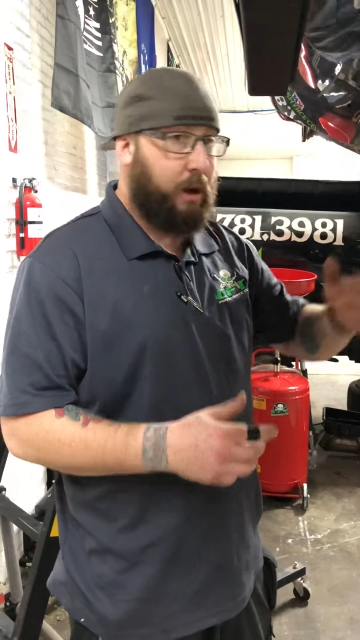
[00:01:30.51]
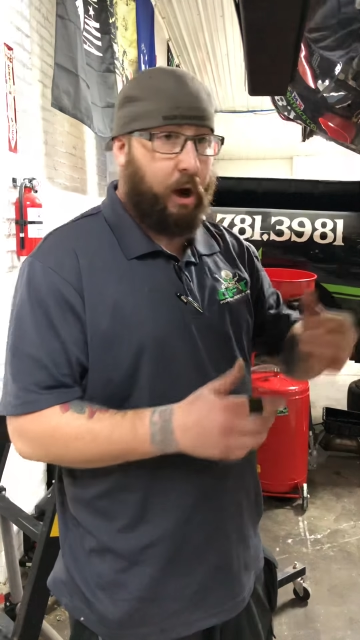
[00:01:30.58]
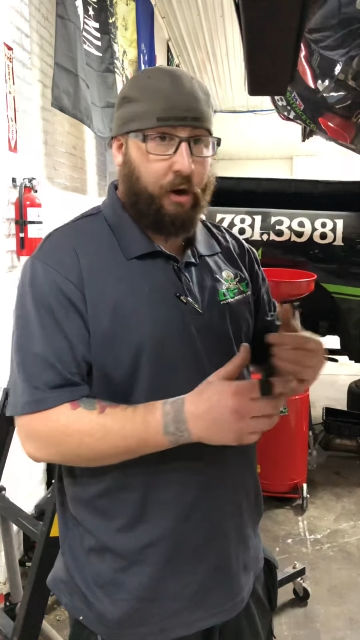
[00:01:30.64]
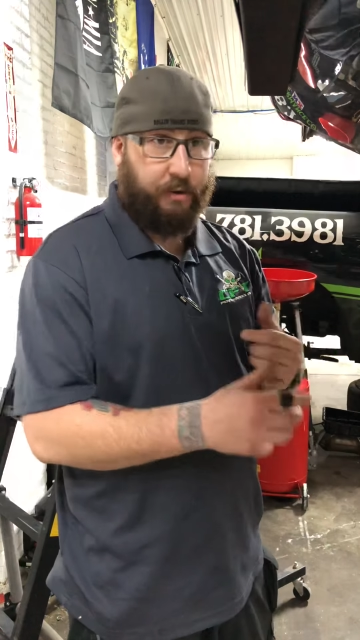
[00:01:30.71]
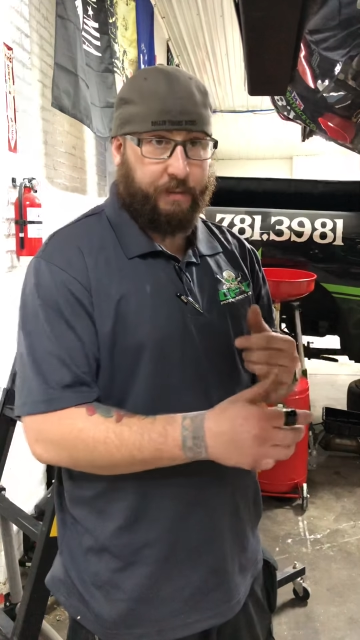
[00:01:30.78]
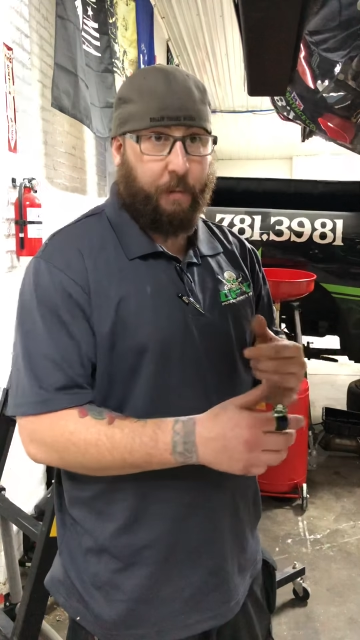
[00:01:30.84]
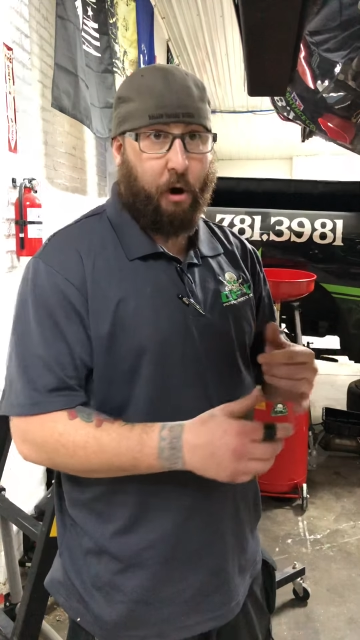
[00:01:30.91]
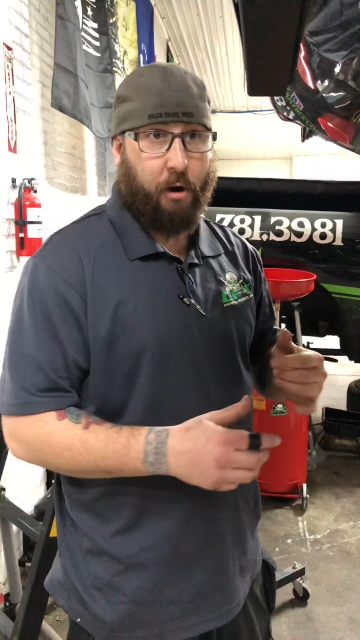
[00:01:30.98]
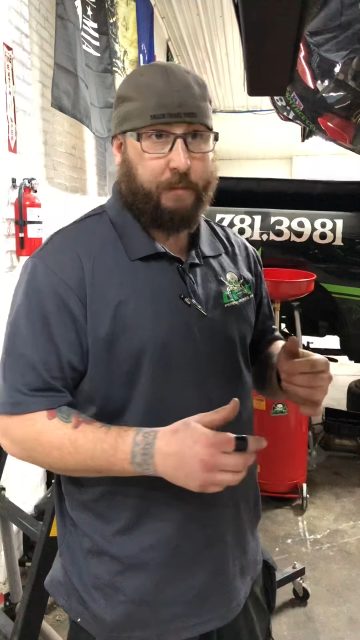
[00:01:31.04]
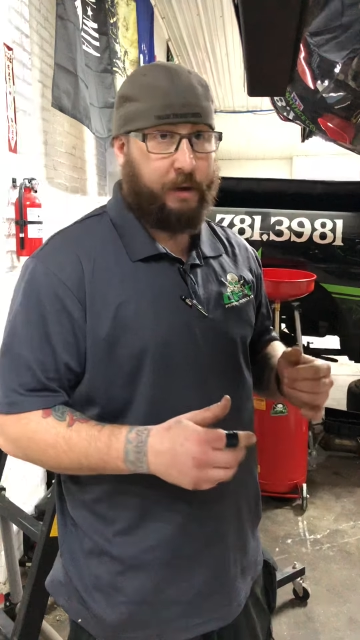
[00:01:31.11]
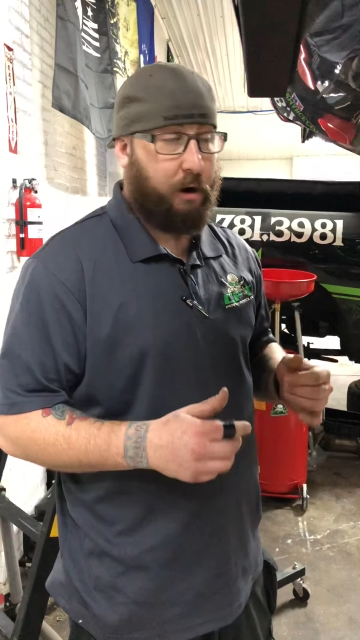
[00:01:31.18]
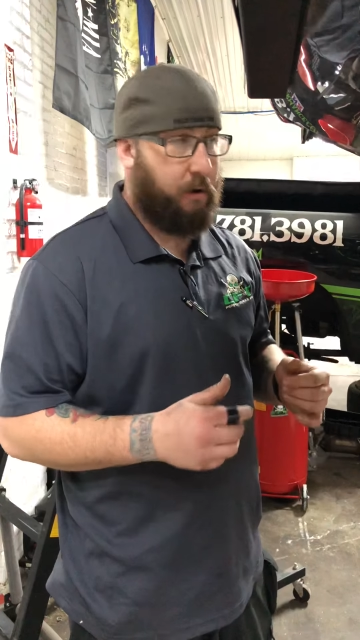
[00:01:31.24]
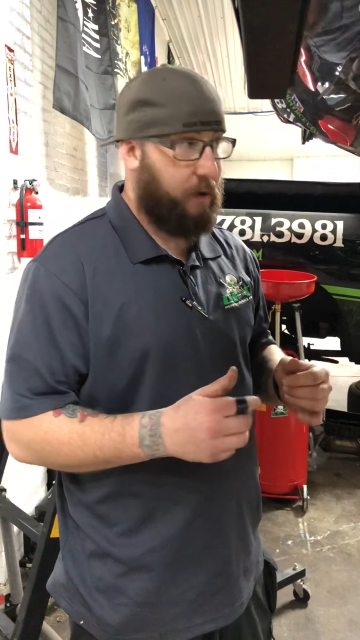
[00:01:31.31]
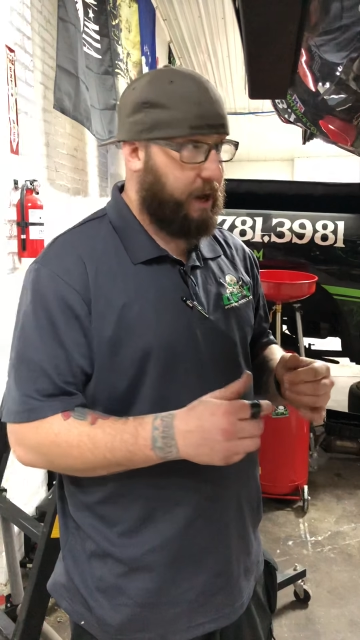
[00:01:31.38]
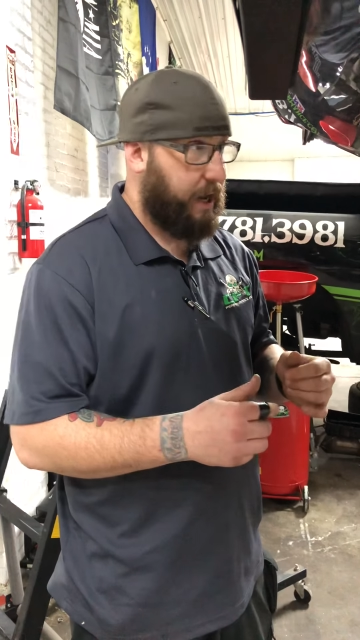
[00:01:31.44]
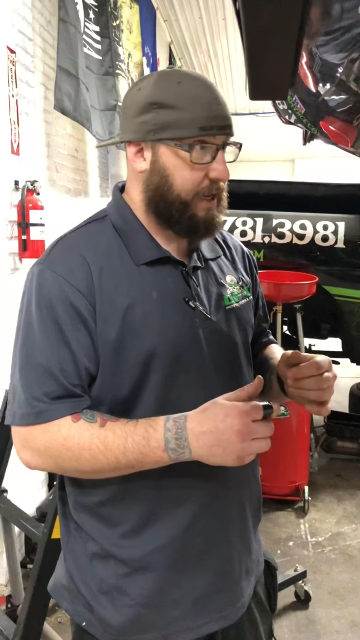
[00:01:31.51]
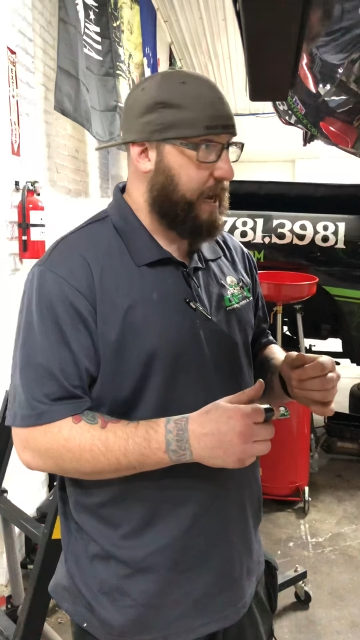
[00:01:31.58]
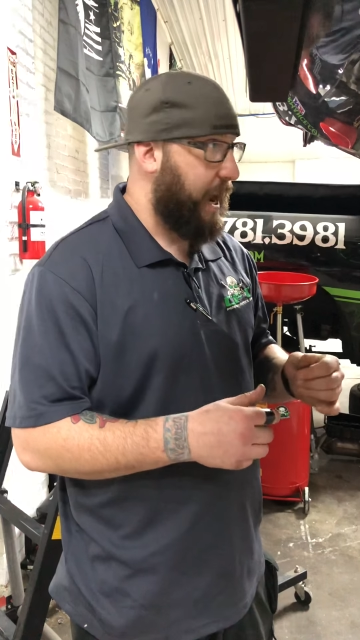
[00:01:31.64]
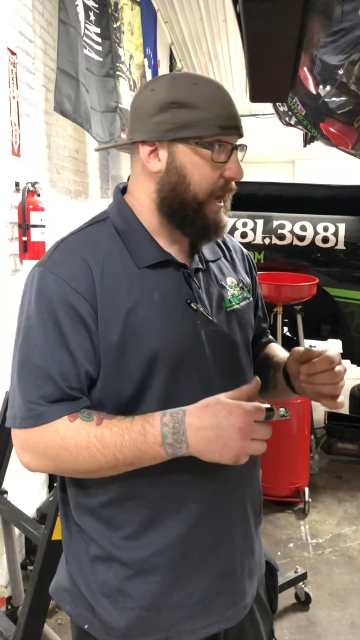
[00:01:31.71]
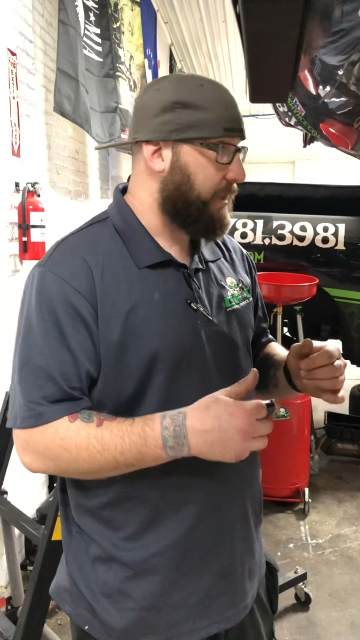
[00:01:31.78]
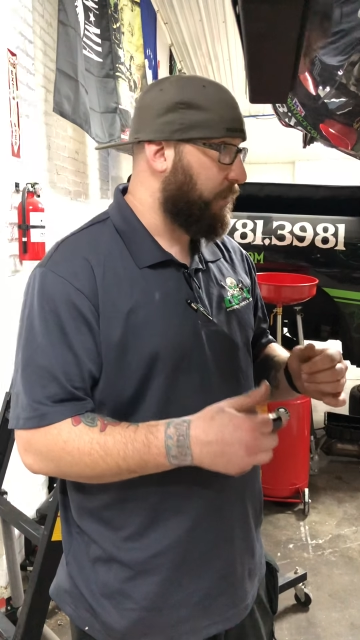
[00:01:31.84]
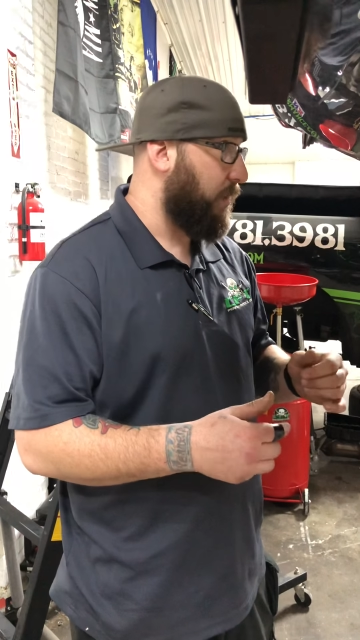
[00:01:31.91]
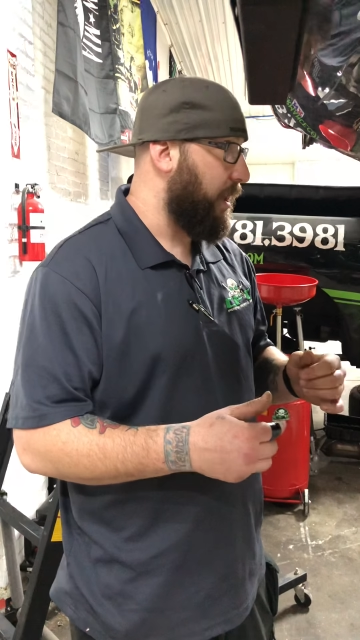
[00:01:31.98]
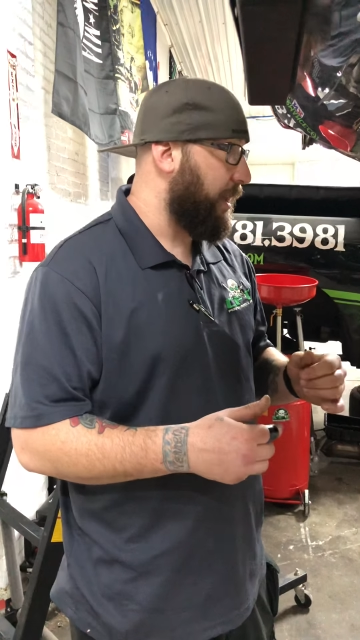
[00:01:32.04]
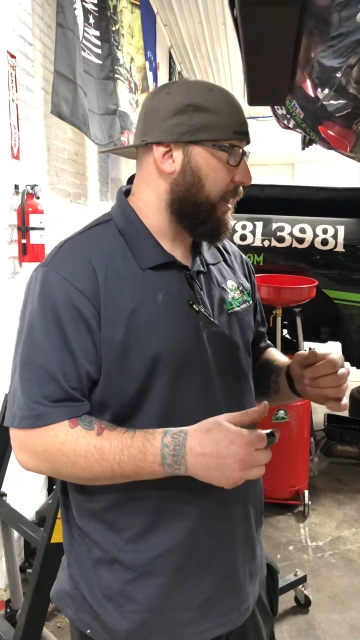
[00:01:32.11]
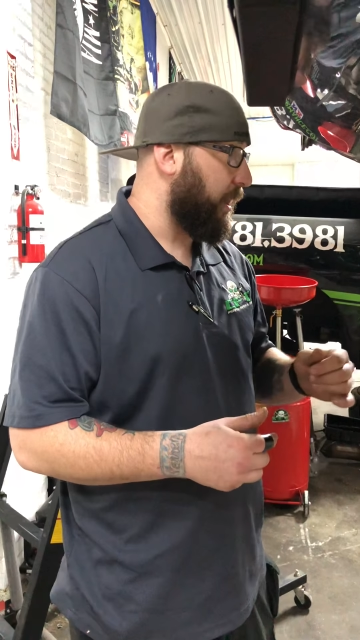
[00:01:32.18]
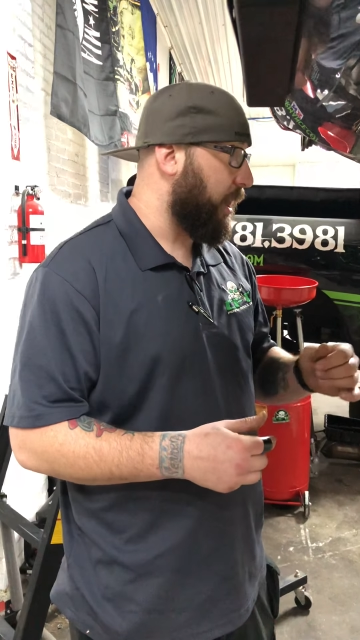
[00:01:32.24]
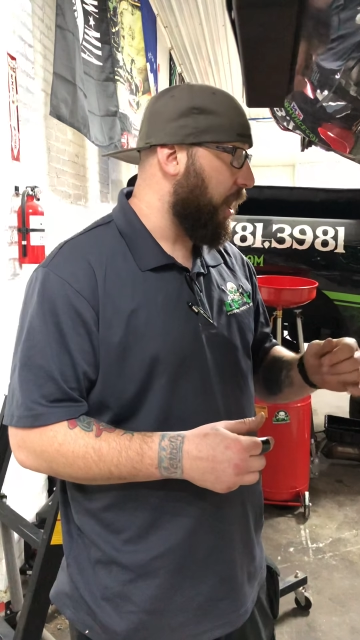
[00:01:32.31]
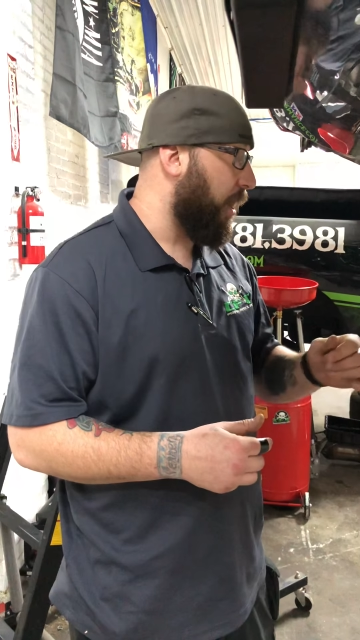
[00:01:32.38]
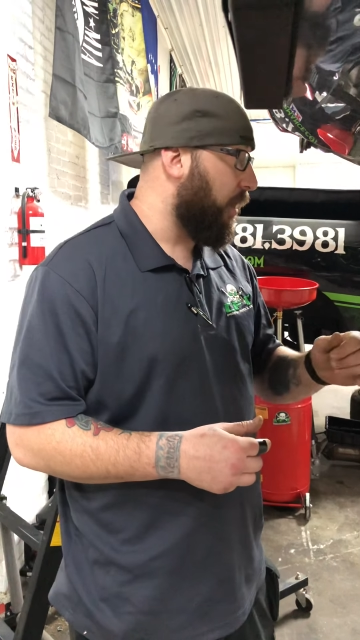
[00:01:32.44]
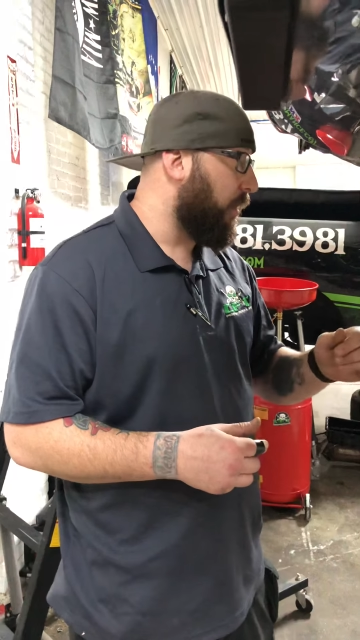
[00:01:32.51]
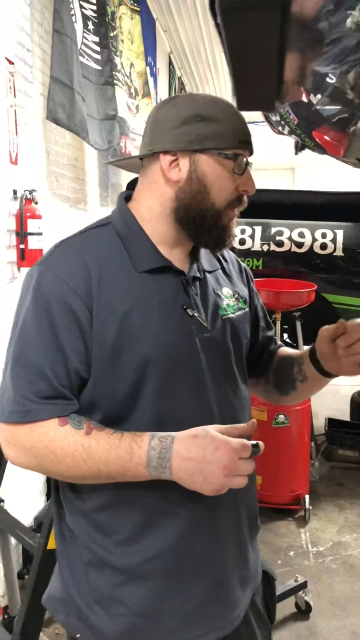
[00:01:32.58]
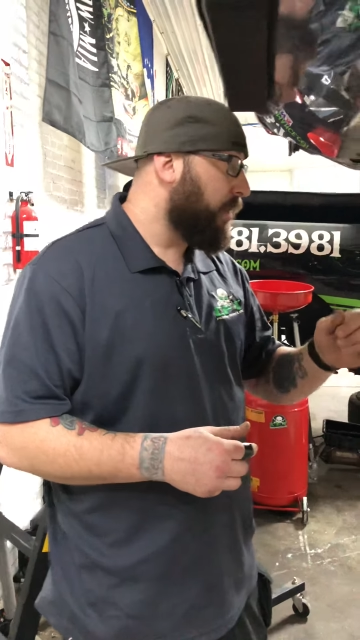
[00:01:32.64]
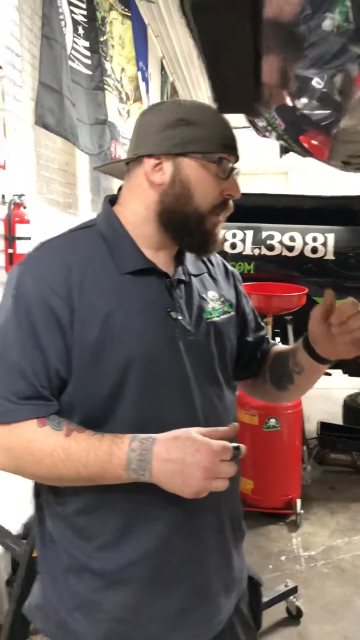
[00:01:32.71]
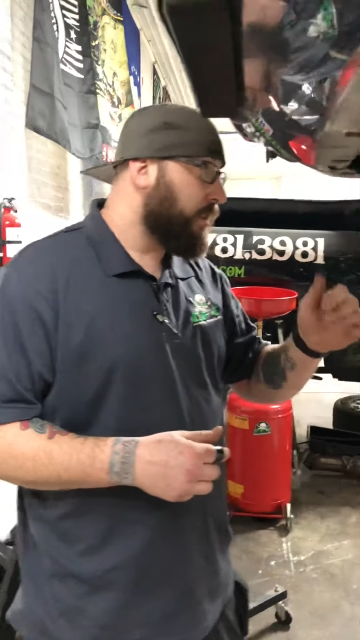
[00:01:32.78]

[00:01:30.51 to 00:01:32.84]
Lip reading: Hose barbs already attached, ready to go.